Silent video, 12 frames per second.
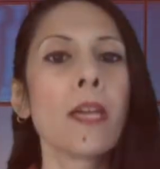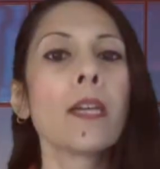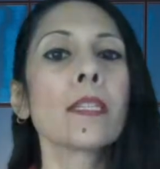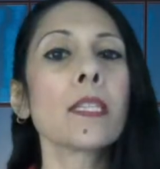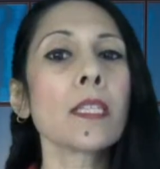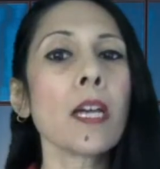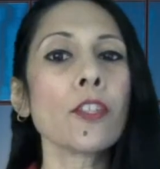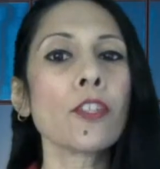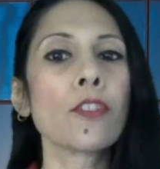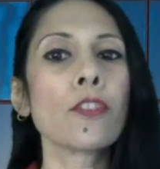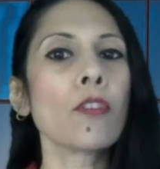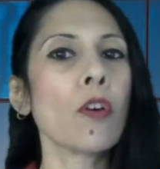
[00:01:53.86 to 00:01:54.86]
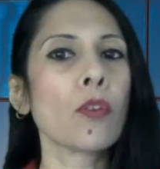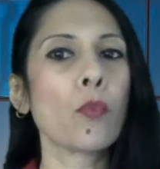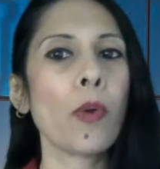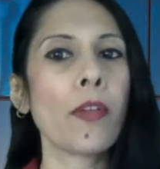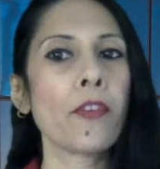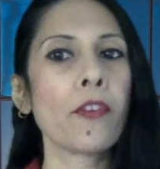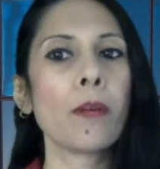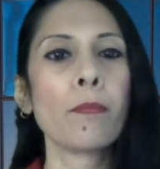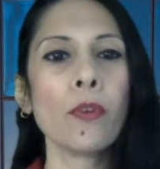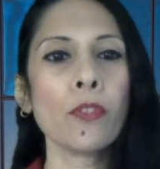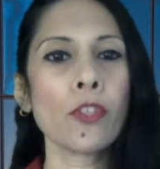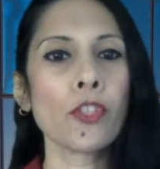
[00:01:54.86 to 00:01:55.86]
Discussions on whether a
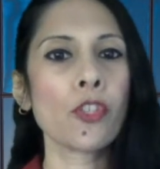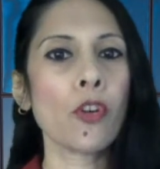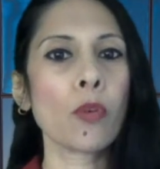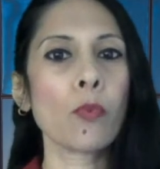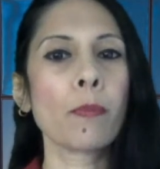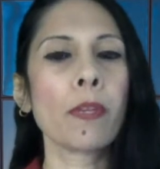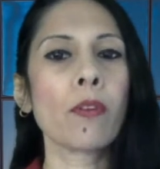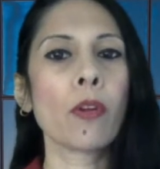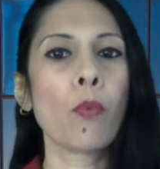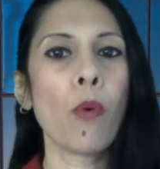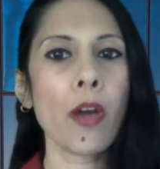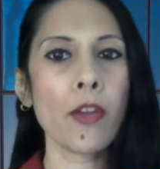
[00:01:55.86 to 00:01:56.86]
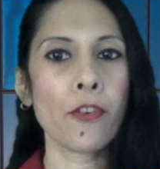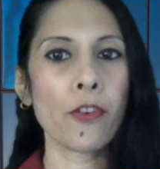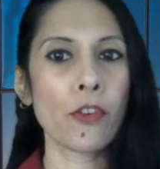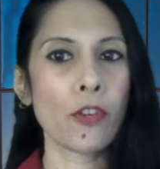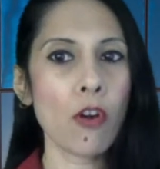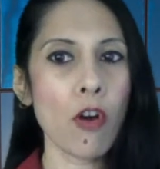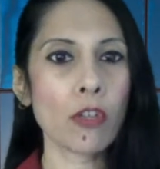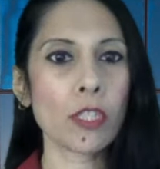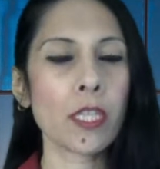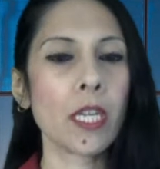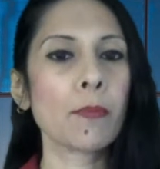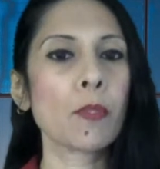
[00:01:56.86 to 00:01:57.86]
booster shot would be required or not
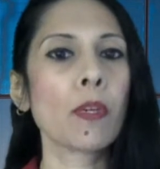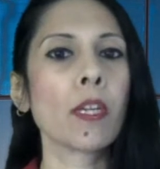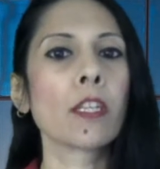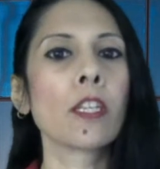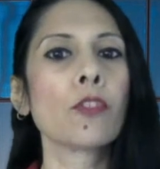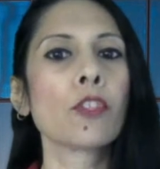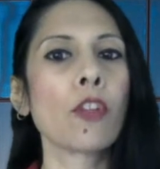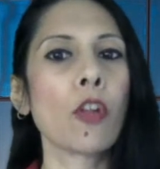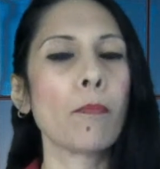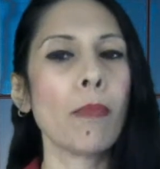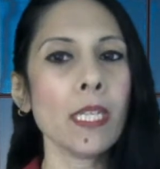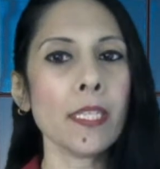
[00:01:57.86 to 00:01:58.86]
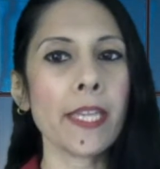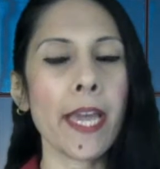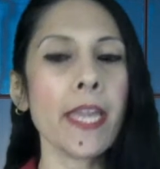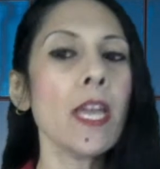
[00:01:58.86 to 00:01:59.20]
came to a conclusion on Monday